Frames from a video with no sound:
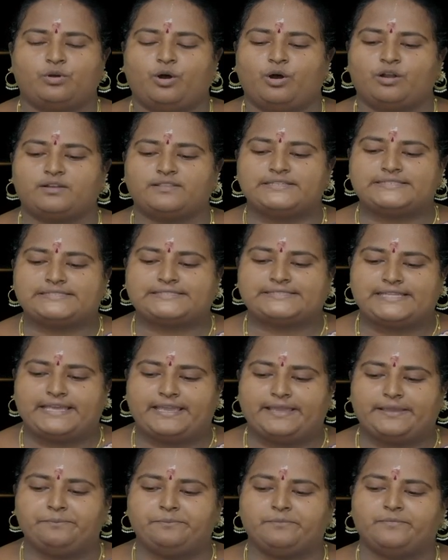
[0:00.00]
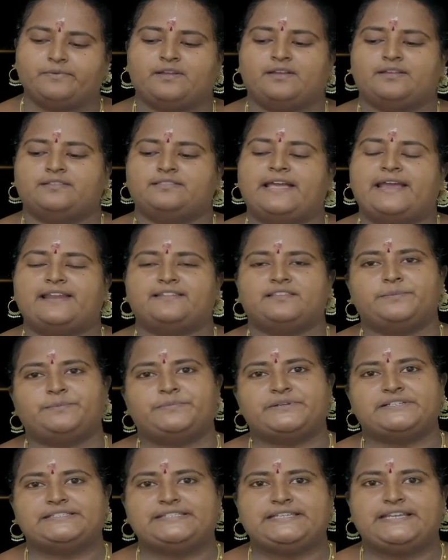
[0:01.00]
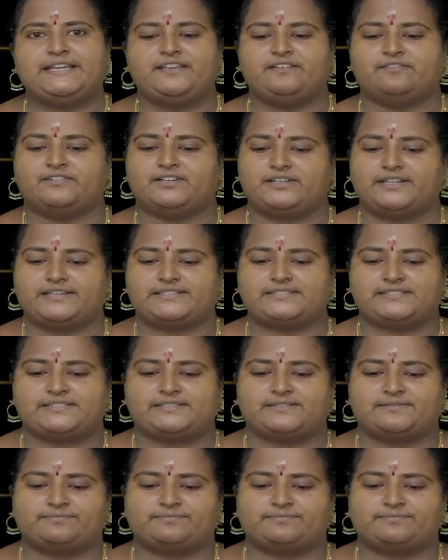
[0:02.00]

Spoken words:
or the same than the preceding vertex.